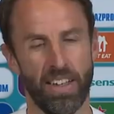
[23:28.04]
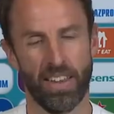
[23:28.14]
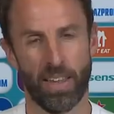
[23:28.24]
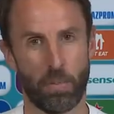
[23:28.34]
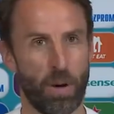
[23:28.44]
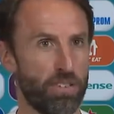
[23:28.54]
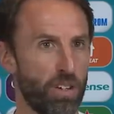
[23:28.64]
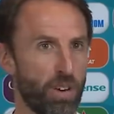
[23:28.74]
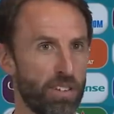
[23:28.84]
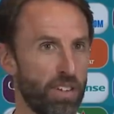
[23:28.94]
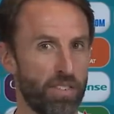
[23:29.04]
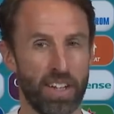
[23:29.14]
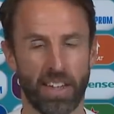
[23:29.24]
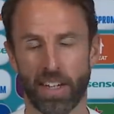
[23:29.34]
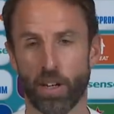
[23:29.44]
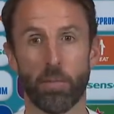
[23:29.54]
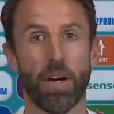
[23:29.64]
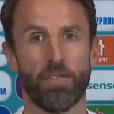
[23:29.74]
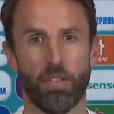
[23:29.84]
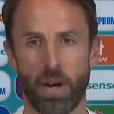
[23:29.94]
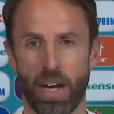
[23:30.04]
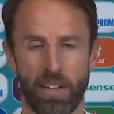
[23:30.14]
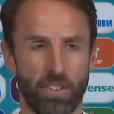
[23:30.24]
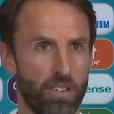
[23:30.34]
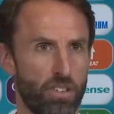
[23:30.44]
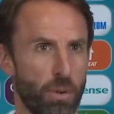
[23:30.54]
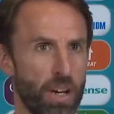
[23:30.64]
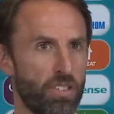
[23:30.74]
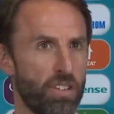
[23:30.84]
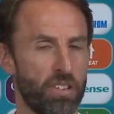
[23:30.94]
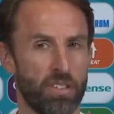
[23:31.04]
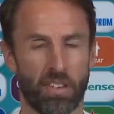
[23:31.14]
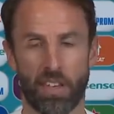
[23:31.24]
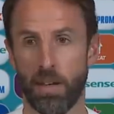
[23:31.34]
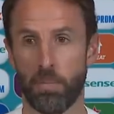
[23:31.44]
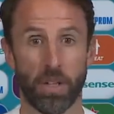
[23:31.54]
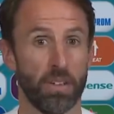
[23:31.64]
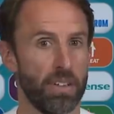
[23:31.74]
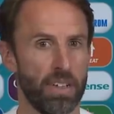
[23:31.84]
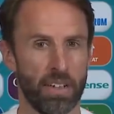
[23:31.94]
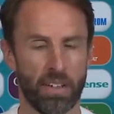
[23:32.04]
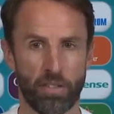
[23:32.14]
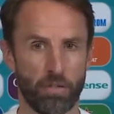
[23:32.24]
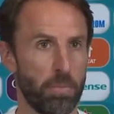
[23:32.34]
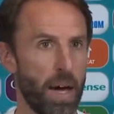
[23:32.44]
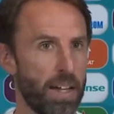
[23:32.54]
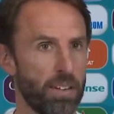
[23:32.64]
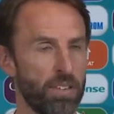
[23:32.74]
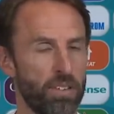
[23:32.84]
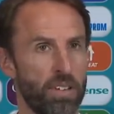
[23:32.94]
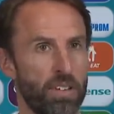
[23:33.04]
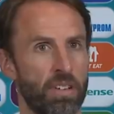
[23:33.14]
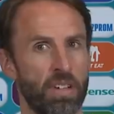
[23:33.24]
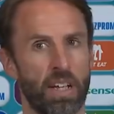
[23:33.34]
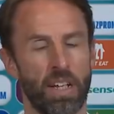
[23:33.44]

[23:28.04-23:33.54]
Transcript: they press aggressively, they go man for man in situations, they build in different patterns, and